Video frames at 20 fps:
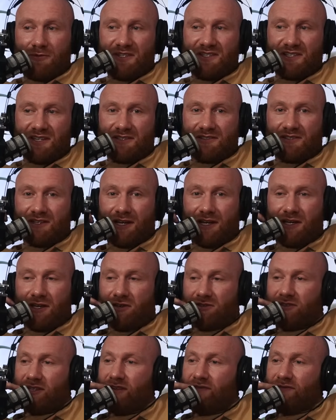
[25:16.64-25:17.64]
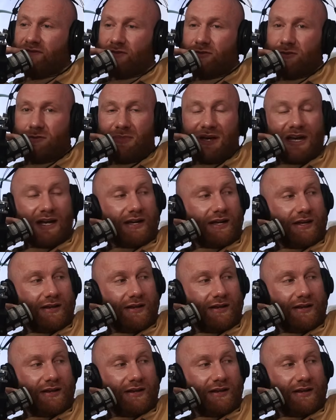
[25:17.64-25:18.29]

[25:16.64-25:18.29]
easy to get your teeth screwed back